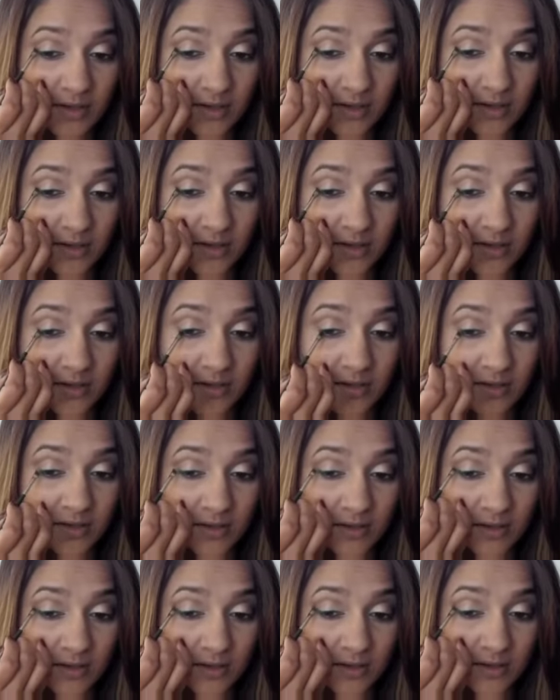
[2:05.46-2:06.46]

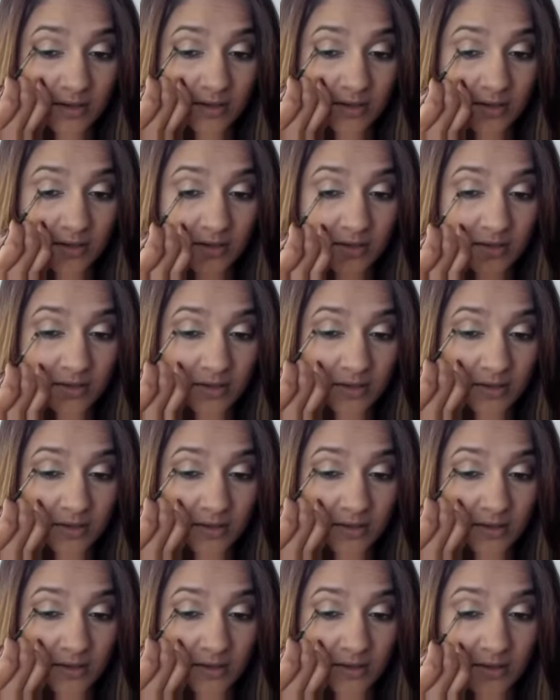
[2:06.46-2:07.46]

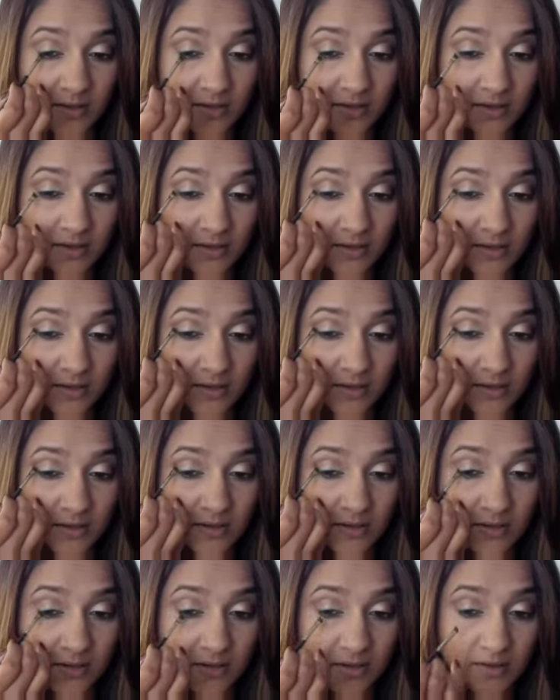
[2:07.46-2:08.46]

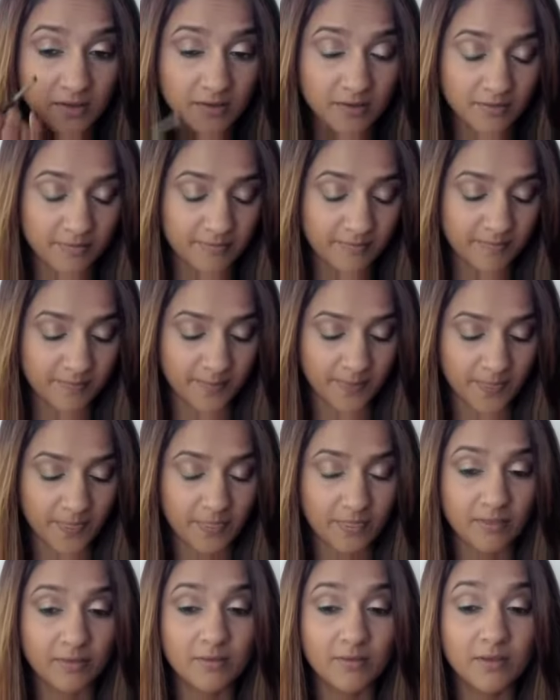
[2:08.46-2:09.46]

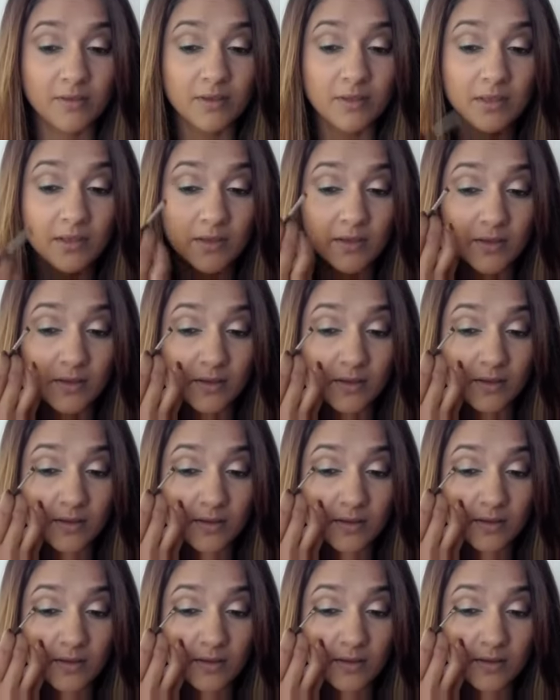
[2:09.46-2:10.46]

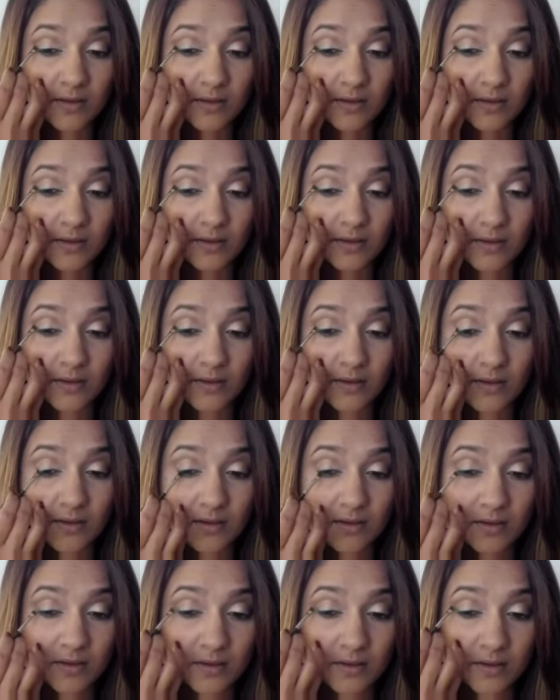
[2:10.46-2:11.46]

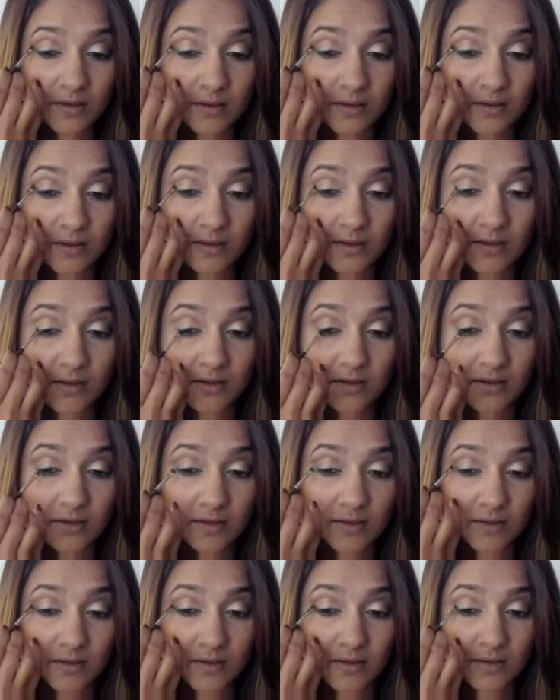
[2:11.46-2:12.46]

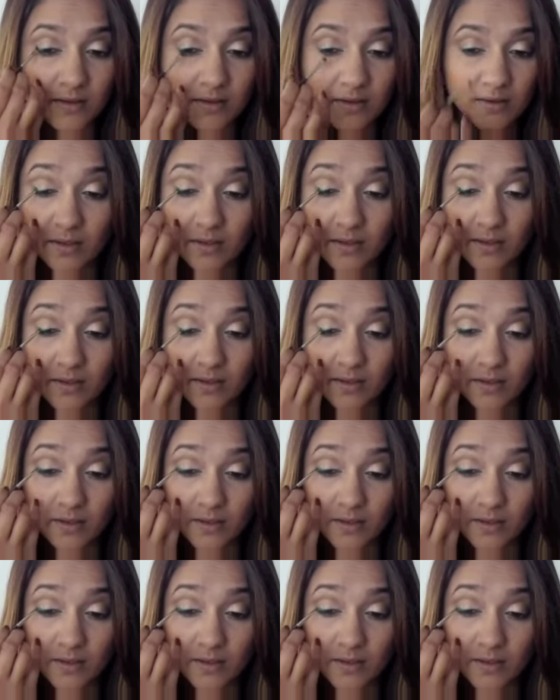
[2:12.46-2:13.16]
(no one is talking)